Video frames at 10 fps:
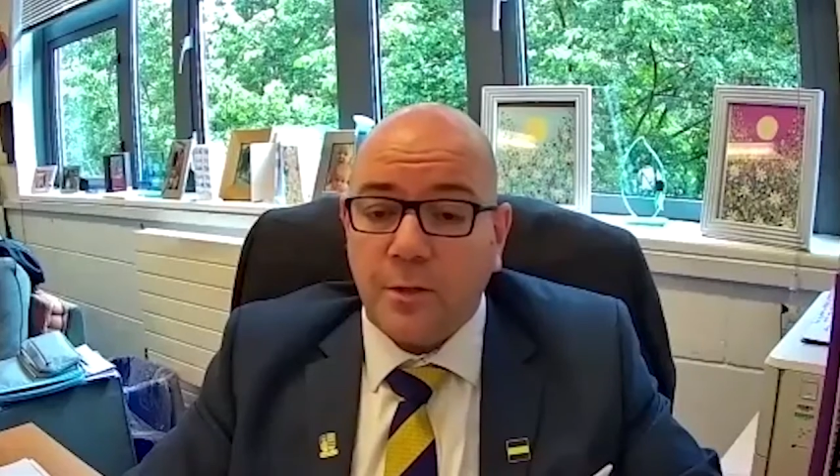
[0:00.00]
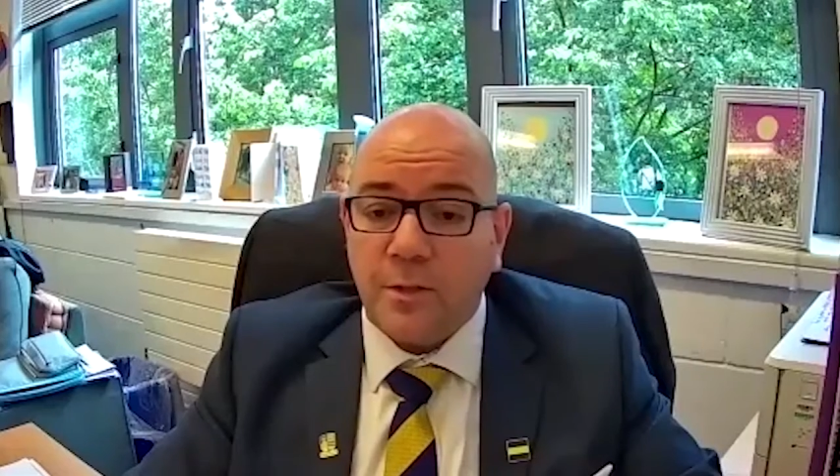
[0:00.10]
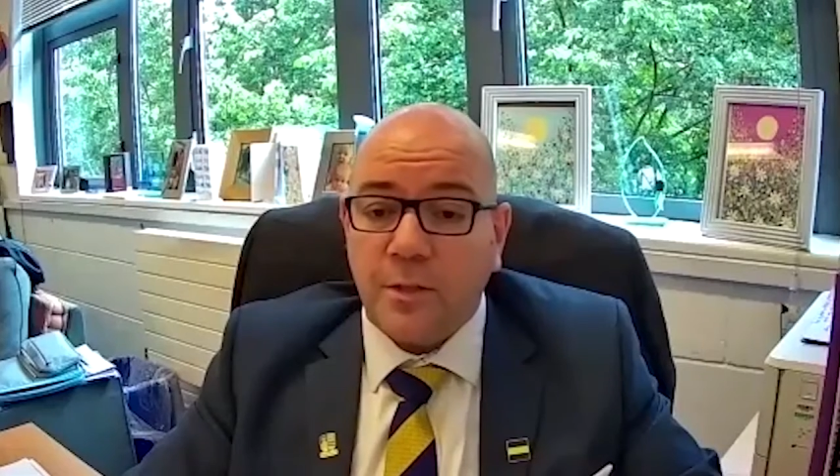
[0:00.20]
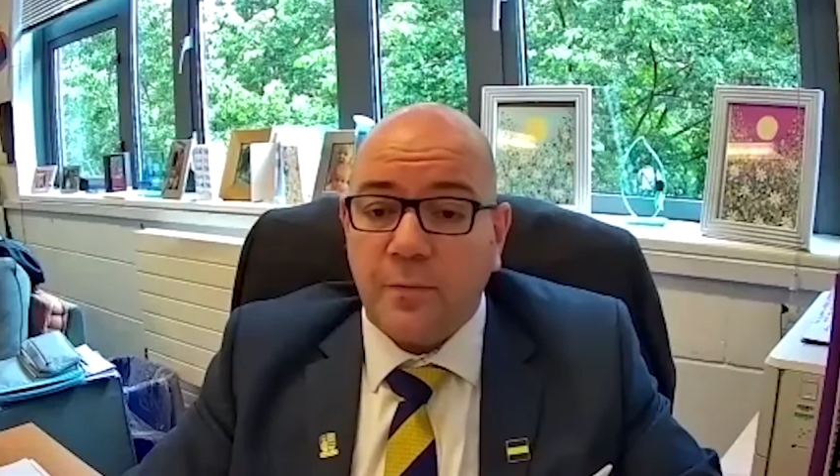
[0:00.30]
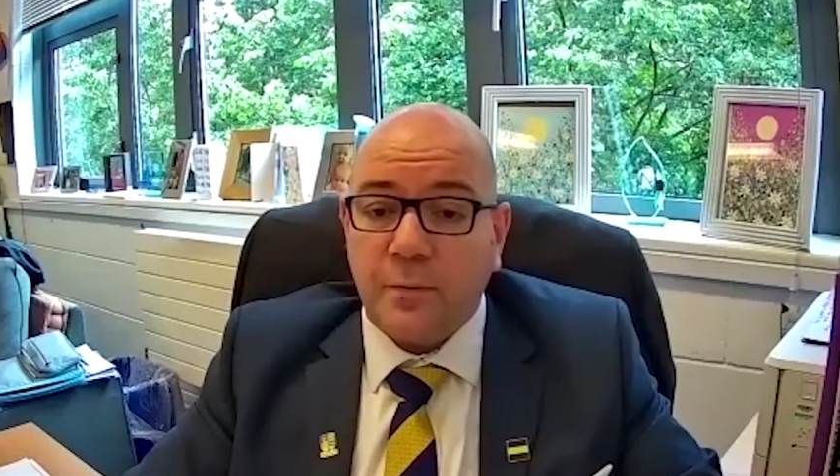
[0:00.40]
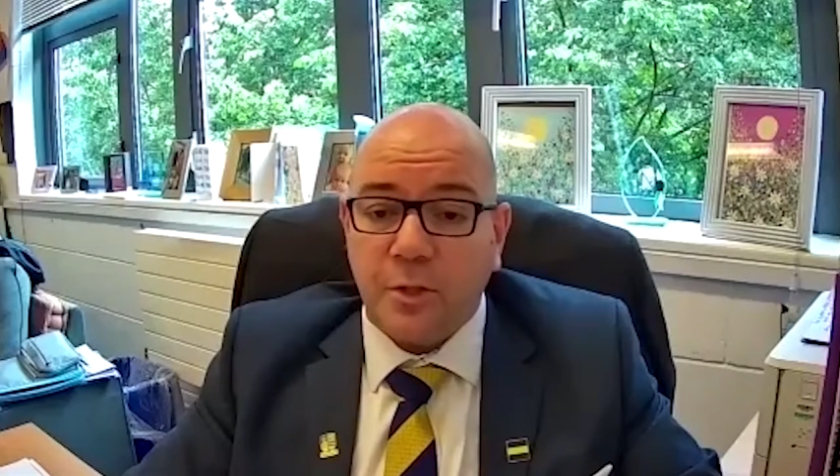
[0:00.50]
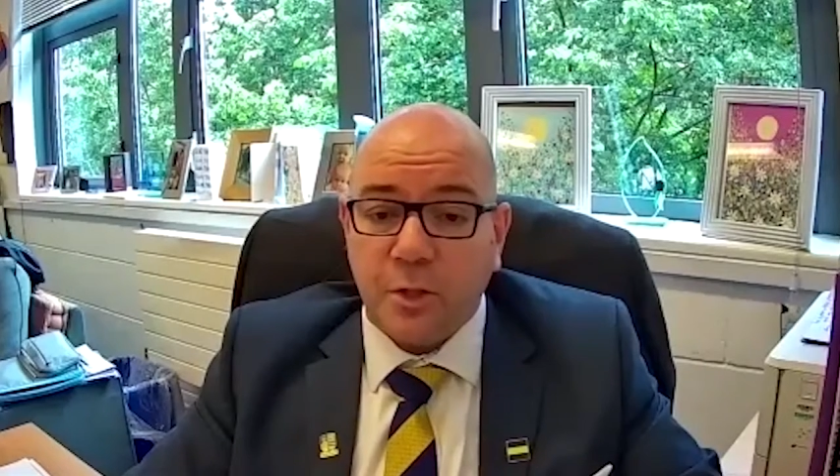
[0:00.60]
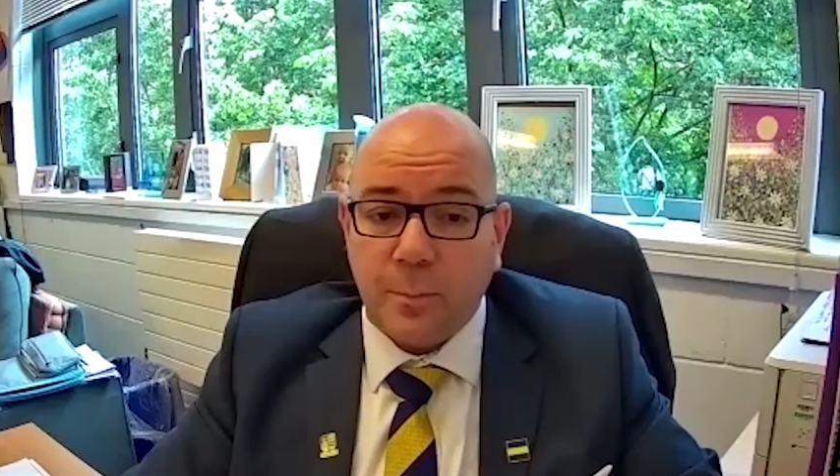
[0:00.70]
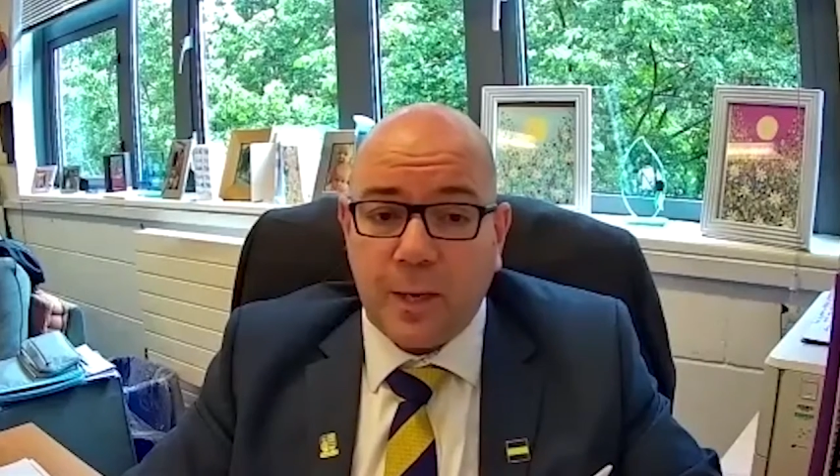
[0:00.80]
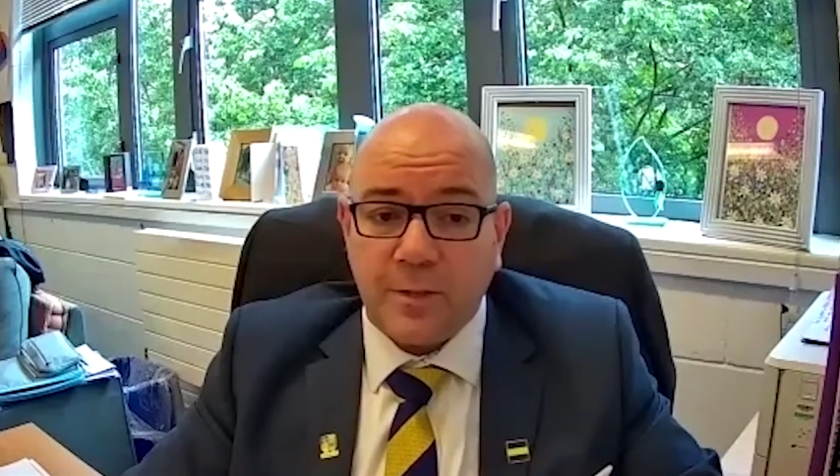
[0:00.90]
to deliver a
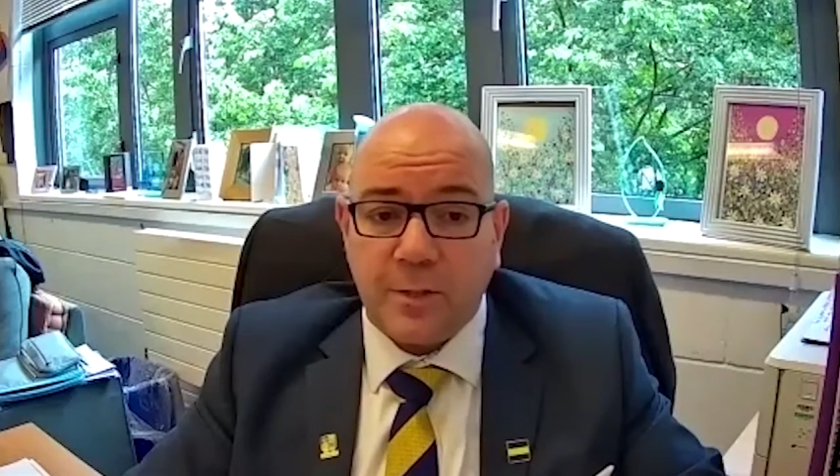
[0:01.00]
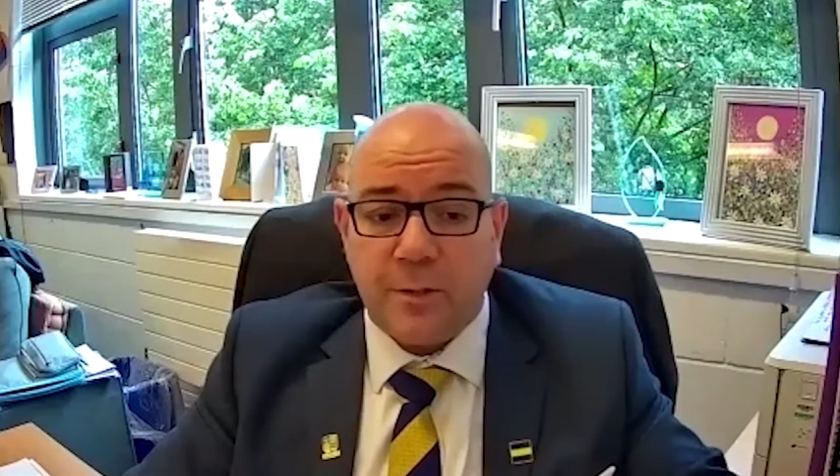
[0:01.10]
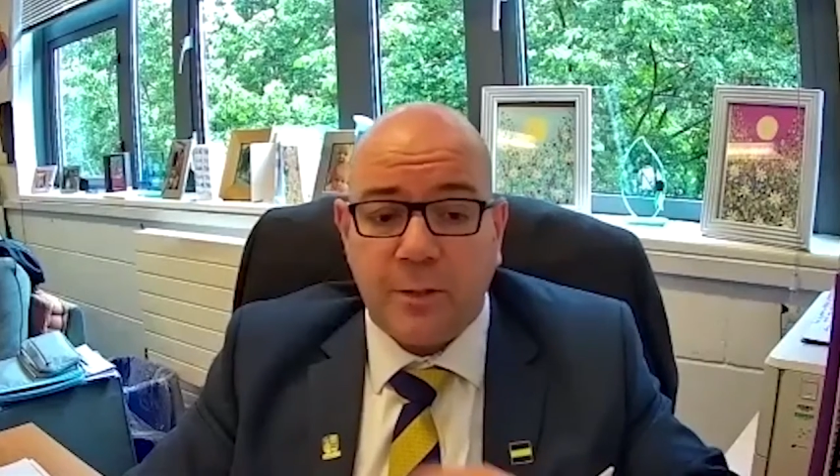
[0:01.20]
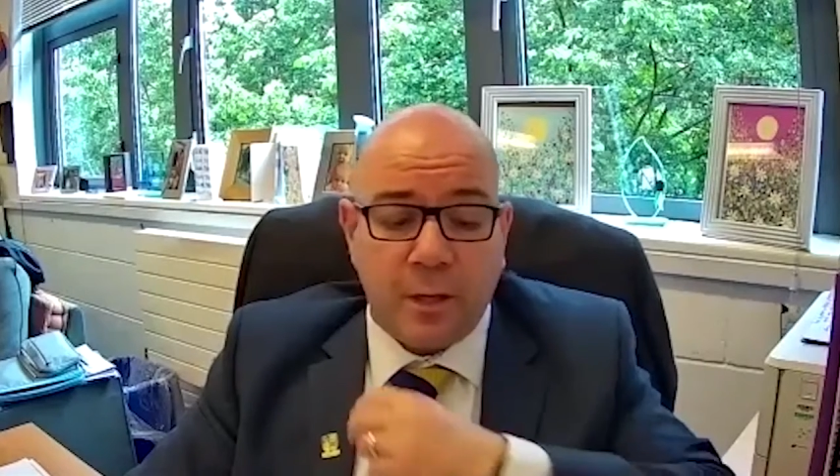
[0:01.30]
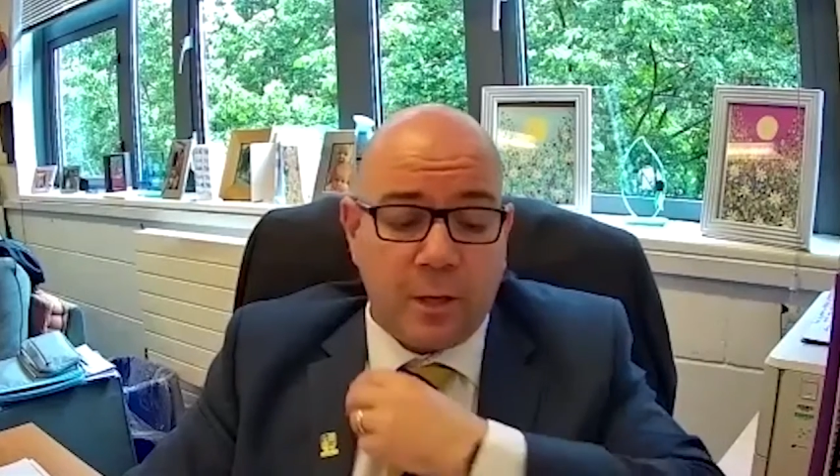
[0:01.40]
Zoom lesson.